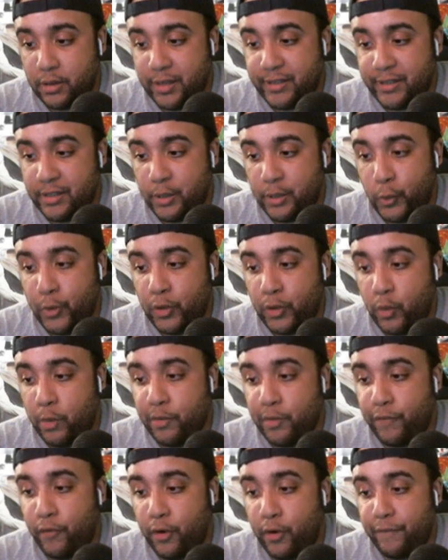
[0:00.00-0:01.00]
going to win the
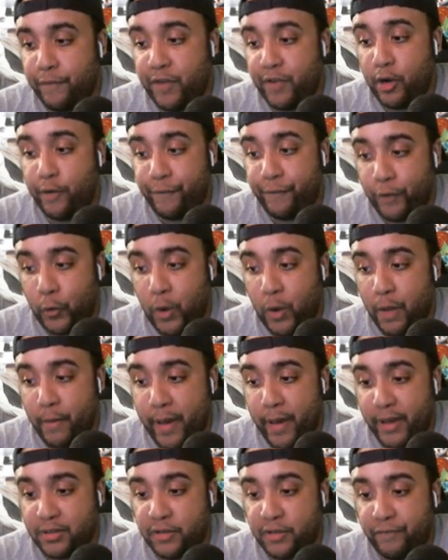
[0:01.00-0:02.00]
women's fatal four-way
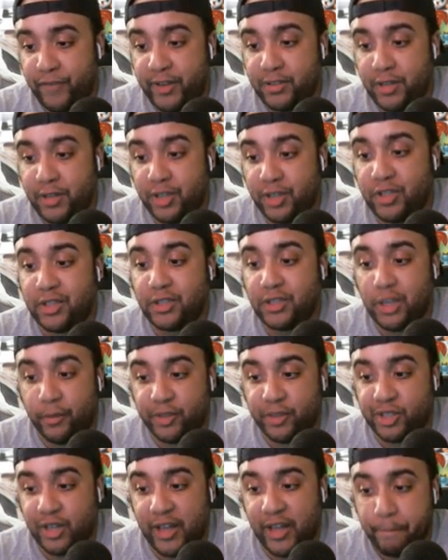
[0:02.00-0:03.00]
match to face Lynch at
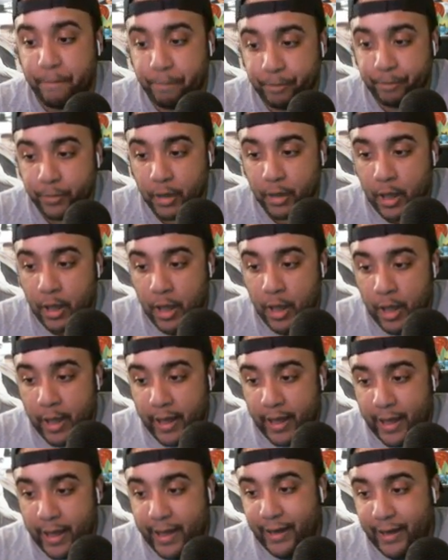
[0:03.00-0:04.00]
SummerSlam.
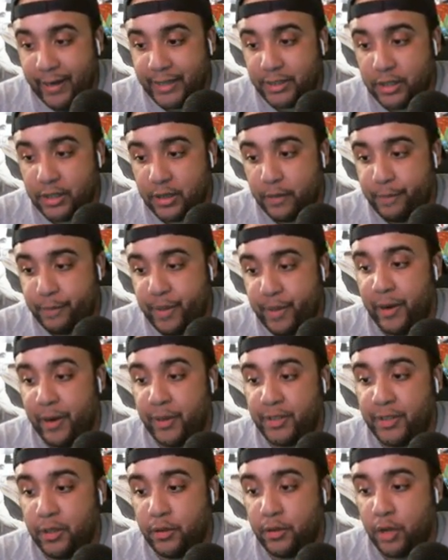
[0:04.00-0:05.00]
He lists the
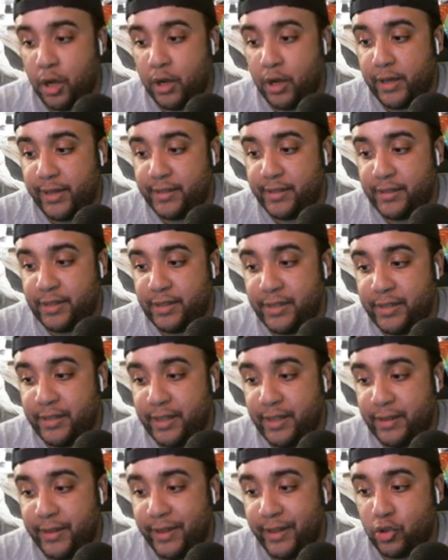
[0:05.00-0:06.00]
competitors and Dawkins says he
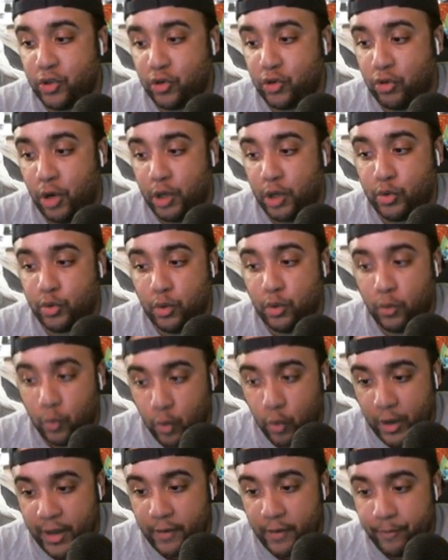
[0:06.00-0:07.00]
thinks Cross will
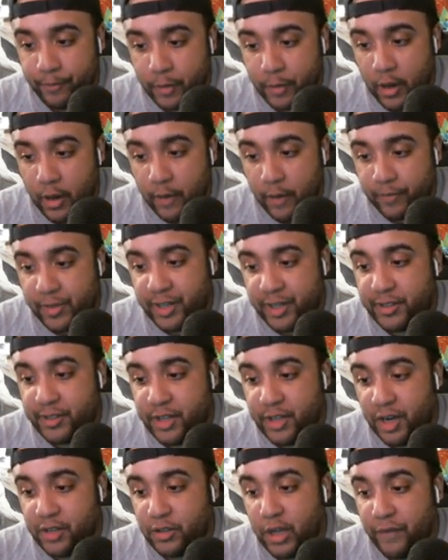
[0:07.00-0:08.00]
win, then
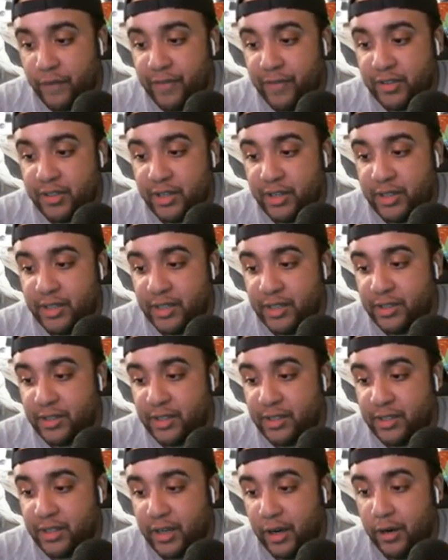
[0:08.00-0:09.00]
stares off into the
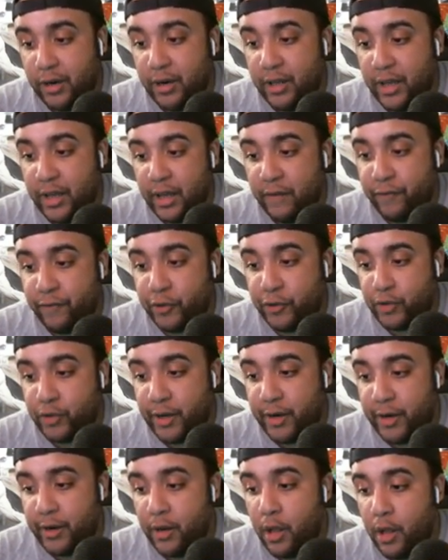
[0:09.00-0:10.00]
distance, clearly
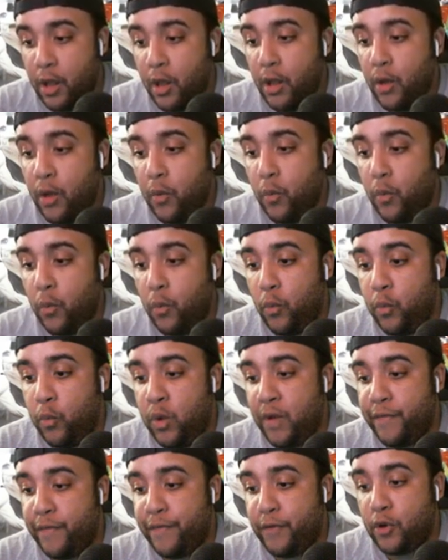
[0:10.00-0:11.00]
infatuated
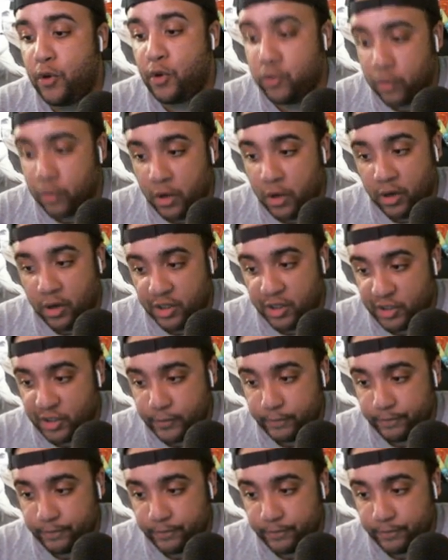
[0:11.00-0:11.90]
with Cross.